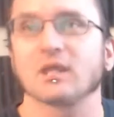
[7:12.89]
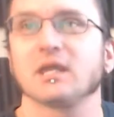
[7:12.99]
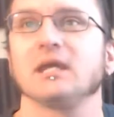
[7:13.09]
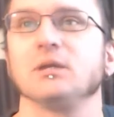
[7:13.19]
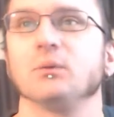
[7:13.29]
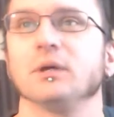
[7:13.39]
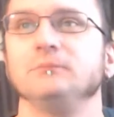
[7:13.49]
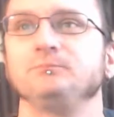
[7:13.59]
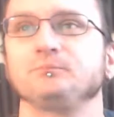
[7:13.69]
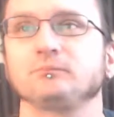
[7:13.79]
Anyway.
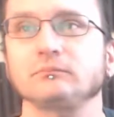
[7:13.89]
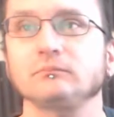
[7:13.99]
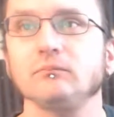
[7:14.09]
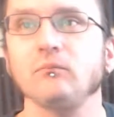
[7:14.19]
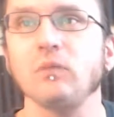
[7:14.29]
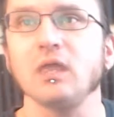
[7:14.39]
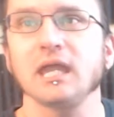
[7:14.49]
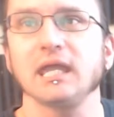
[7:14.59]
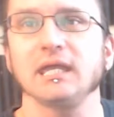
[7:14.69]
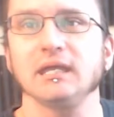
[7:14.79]

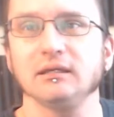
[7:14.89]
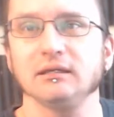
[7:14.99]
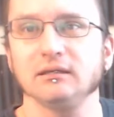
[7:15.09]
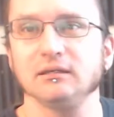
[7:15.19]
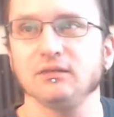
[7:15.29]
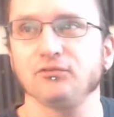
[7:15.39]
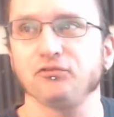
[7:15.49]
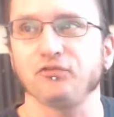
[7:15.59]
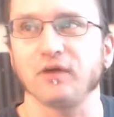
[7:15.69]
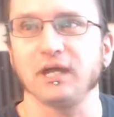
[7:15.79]
And the
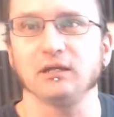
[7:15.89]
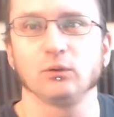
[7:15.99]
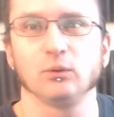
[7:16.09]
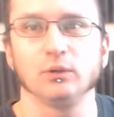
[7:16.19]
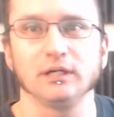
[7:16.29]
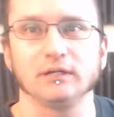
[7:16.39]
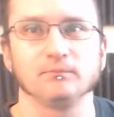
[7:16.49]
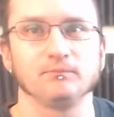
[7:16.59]
final one.